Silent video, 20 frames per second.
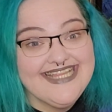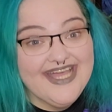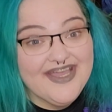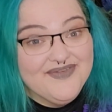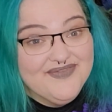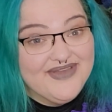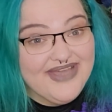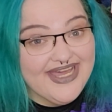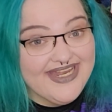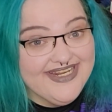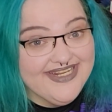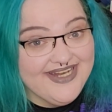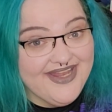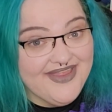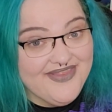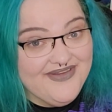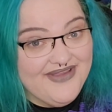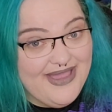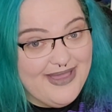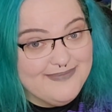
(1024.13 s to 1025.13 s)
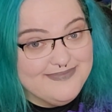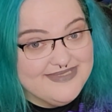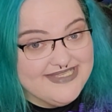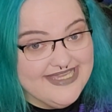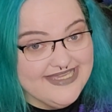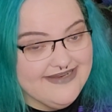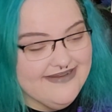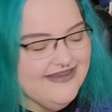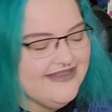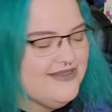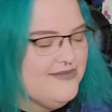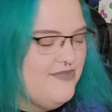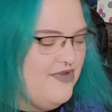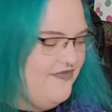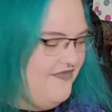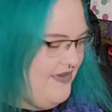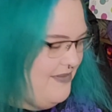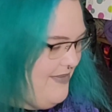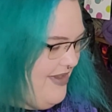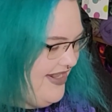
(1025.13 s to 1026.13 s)
I've gotten another update on the
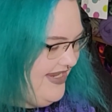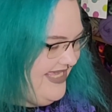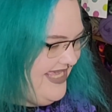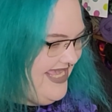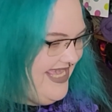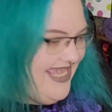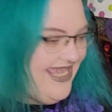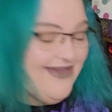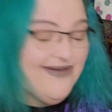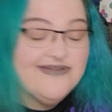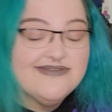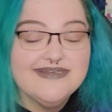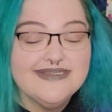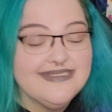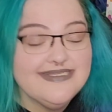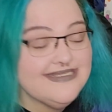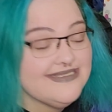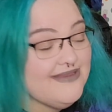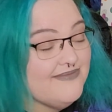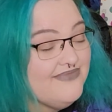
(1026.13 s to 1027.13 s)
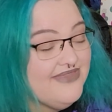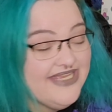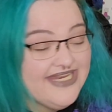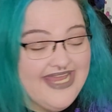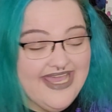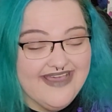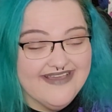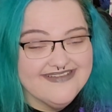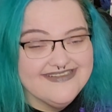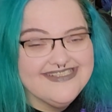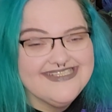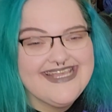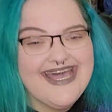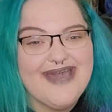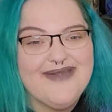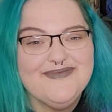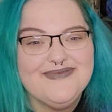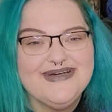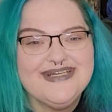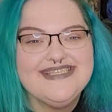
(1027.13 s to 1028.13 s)
Movie Marquee or something else,
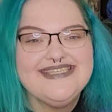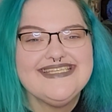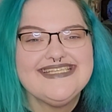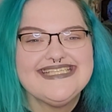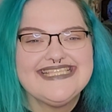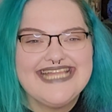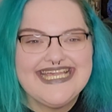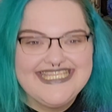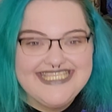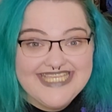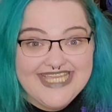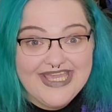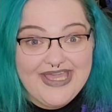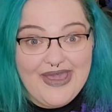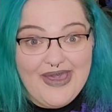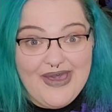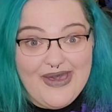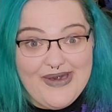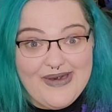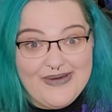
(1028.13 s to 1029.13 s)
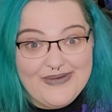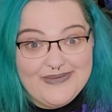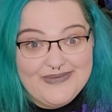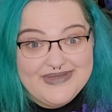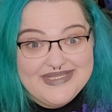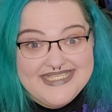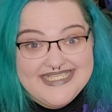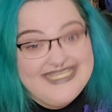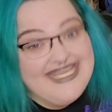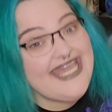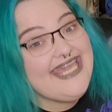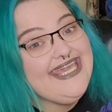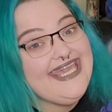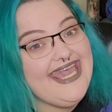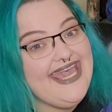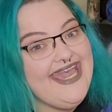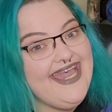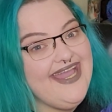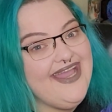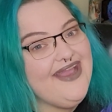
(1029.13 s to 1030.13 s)
I will just let you go. Take
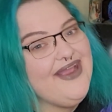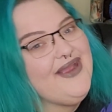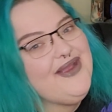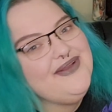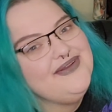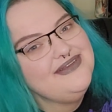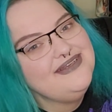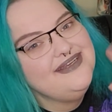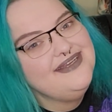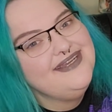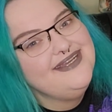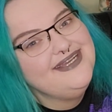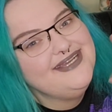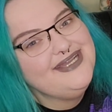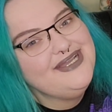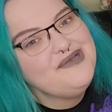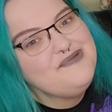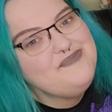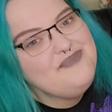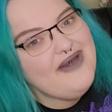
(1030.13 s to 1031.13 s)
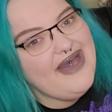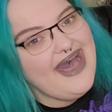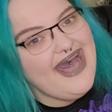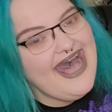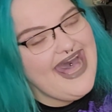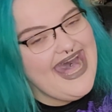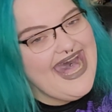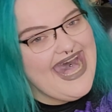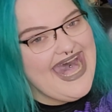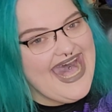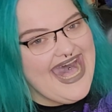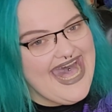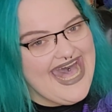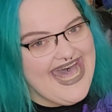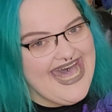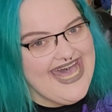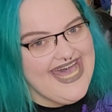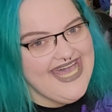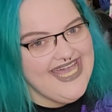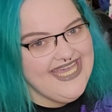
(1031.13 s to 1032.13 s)
care.
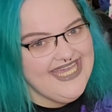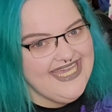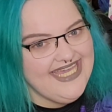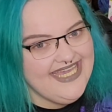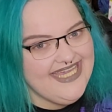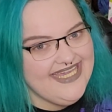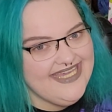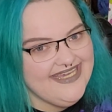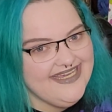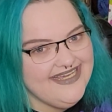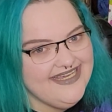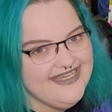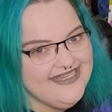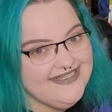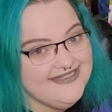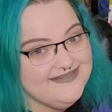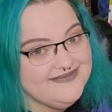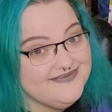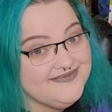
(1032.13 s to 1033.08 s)
Goodbye.